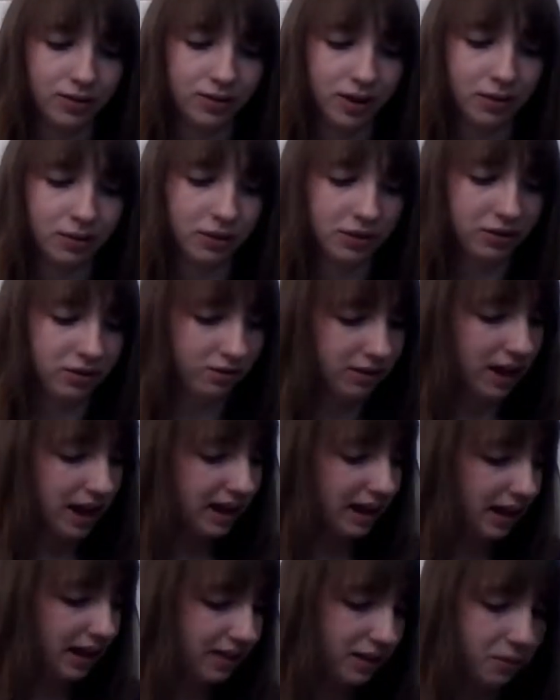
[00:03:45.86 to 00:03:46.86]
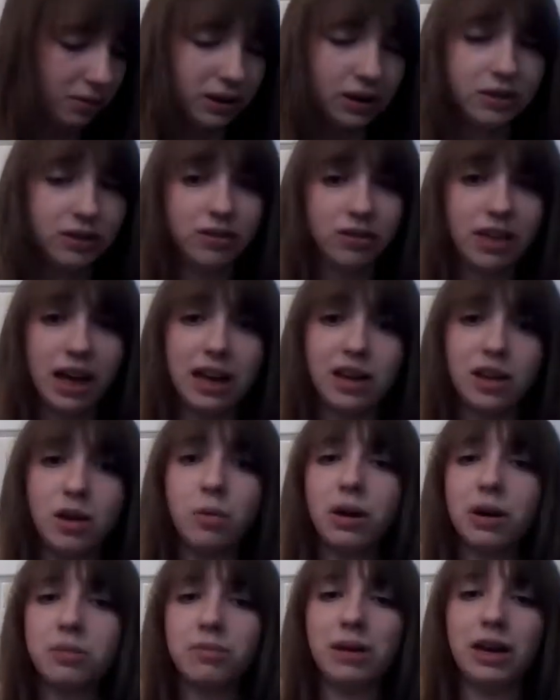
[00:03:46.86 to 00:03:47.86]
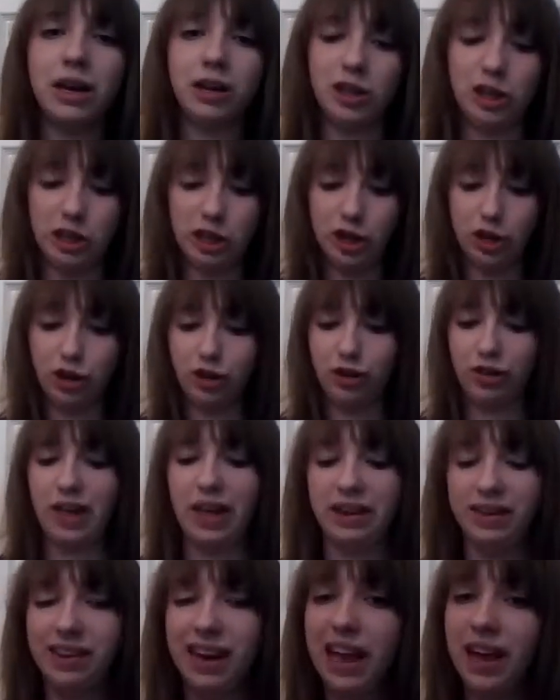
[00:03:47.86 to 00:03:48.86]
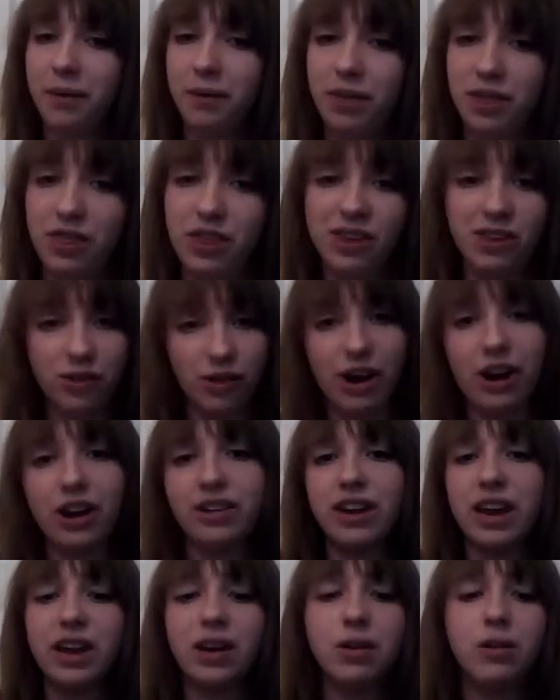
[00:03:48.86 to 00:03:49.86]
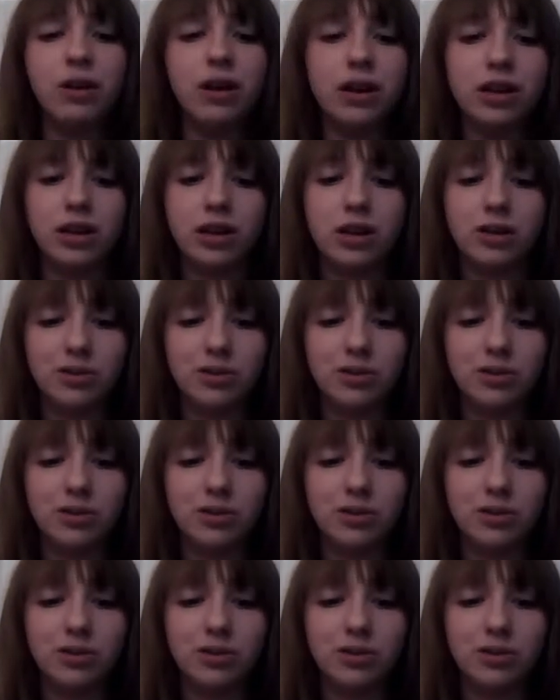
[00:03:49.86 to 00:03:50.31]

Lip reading: So you do that, and then when you do that, you want to make sure that, like with this rectangle,